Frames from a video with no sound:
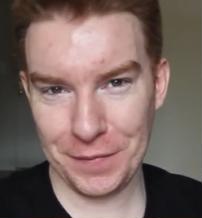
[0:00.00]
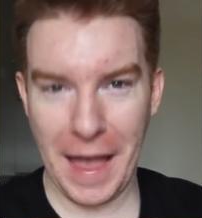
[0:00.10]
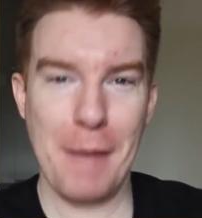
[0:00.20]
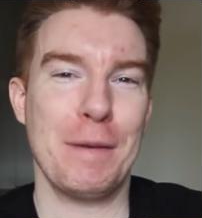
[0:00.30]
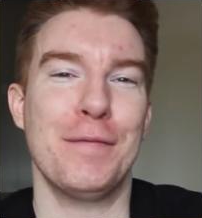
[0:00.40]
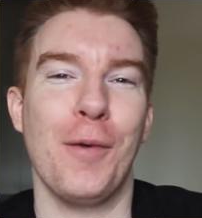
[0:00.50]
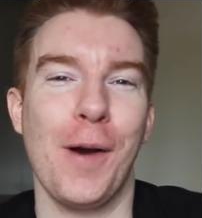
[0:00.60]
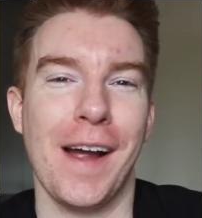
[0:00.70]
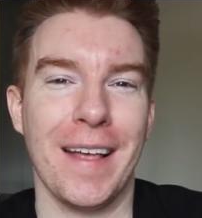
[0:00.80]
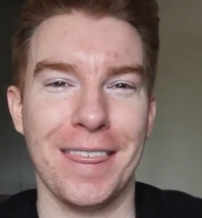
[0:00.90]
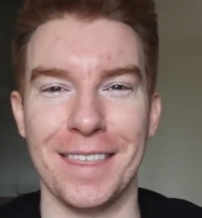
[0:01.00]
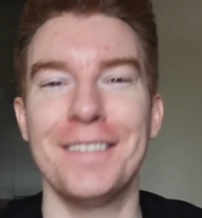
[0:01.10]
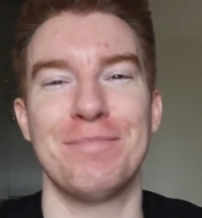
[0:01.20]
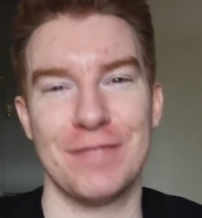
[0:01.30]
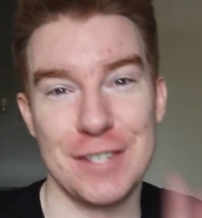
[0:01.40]
Happy fourth.
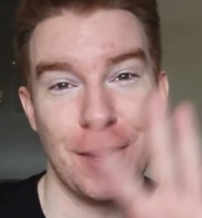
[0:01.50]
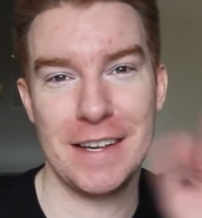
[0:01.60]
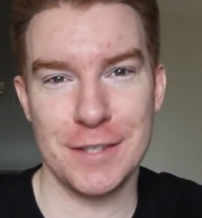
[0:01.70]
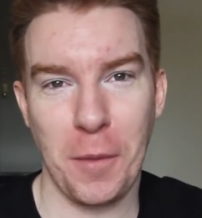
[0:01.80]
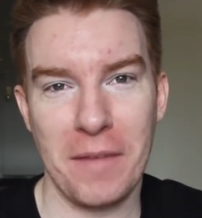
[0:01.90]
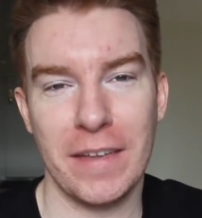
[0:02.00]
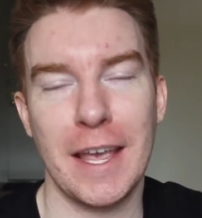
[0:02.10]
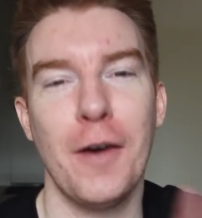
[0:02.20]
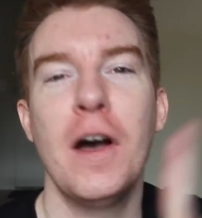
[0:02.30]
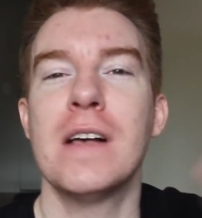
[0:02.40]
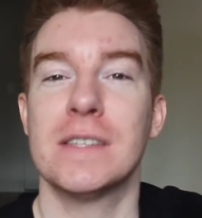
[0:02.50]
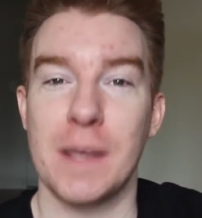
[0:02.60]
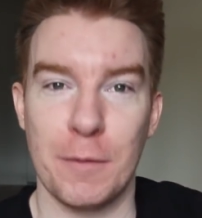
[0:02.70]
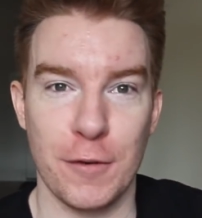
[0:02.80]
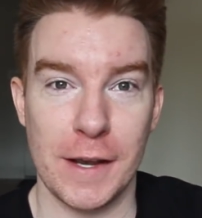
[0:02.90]
Do you guys know that video?
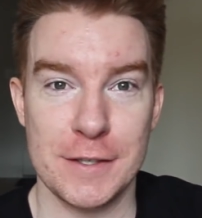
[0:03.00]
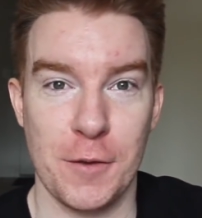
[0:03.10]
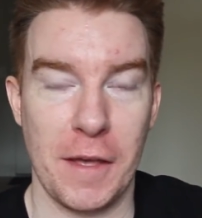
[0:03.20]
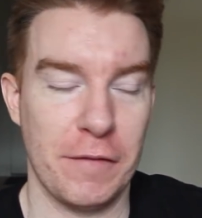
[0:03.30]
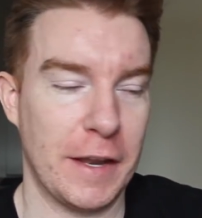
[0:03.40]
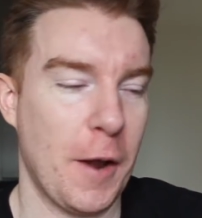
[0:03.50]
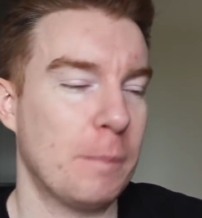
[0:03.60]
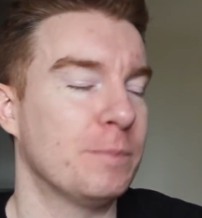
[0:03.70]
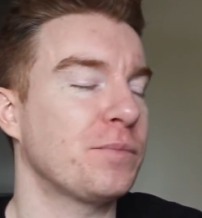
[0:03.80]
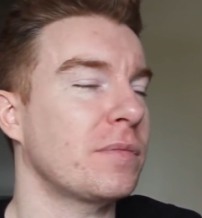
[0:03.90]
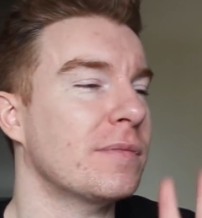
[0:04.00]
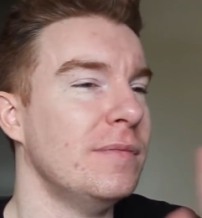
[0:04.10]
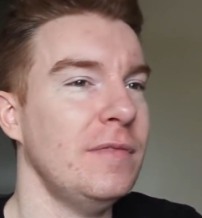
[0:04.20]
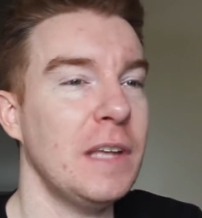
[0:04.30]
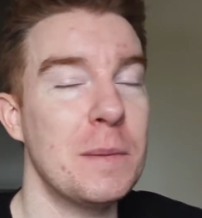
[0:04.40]
Some of you guys know that video.
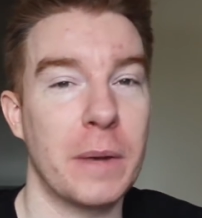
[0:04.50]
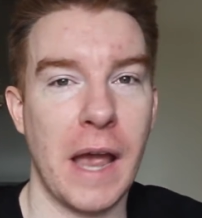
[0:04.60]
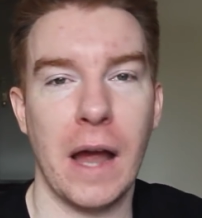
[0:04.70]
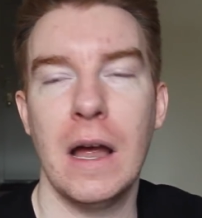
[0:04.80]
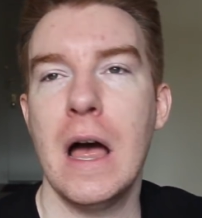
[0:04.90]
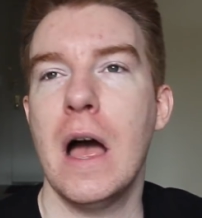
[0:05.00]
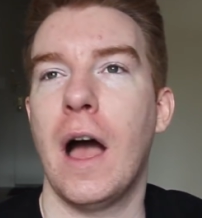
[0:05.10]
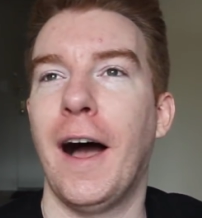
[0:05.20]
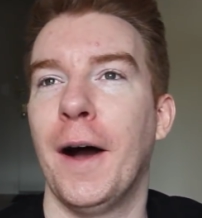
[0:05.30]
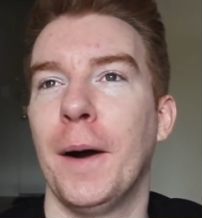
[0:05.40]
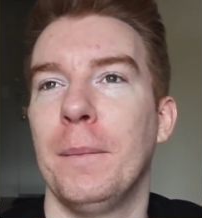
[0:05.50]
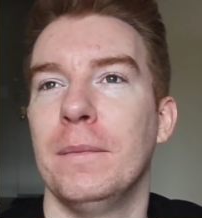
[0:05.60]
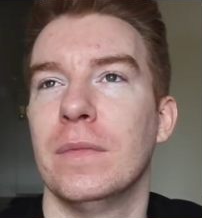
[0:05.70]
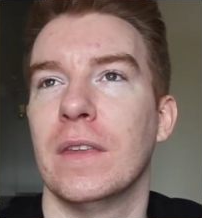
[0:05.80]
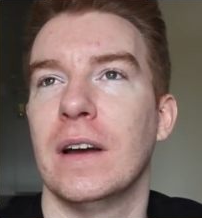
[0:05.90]
But yeah,
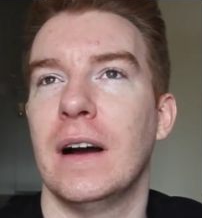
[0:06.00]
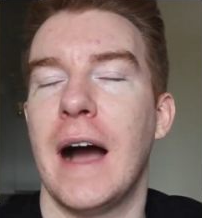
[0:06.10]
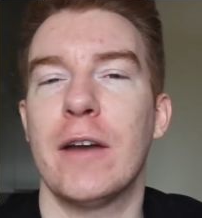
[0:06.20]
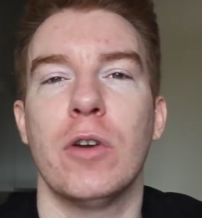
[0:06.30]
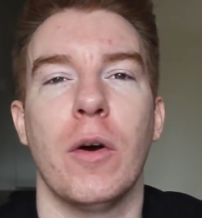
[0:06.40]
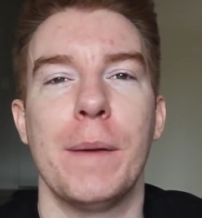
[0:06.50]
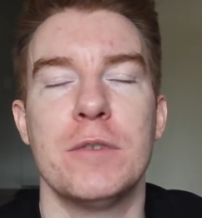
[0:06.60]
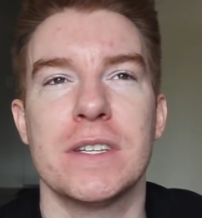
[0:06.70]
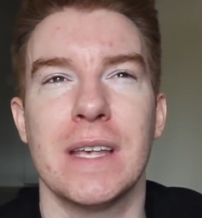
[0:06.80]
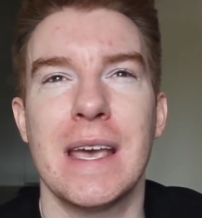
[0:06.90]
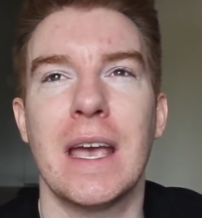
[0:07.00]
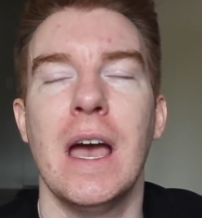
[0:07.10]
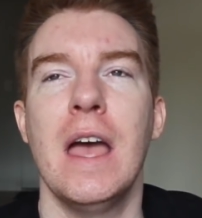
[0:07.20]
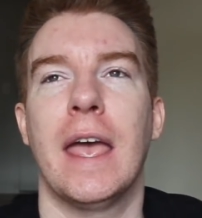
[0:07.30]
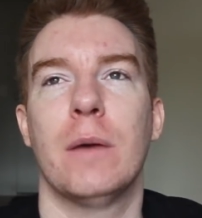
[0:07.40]
um, I don't know. I'm just like,
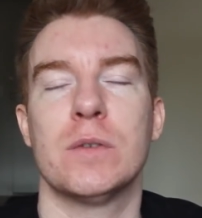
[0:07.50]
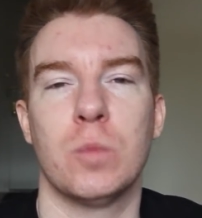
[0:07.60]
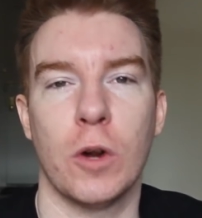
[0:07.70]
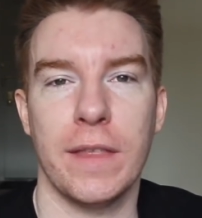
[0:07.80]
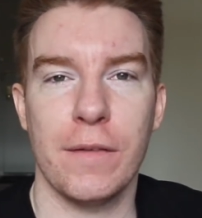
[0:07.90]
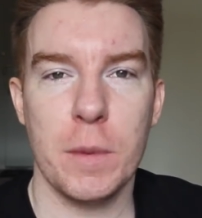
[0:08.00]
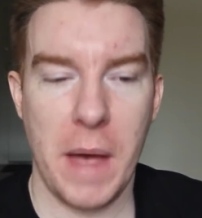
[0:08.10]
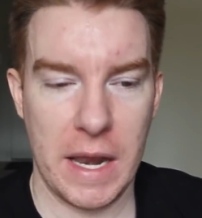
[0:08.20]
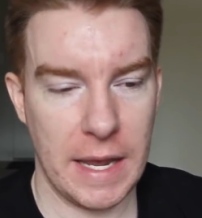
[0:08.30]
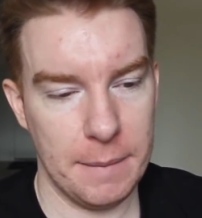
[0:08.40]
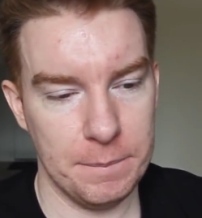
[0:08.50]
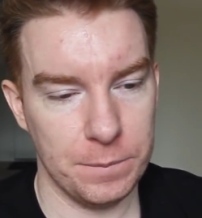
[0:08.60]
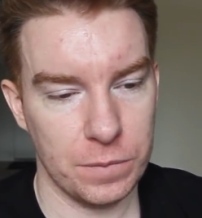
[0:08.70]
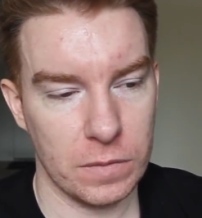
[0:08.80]
it was worth every penny.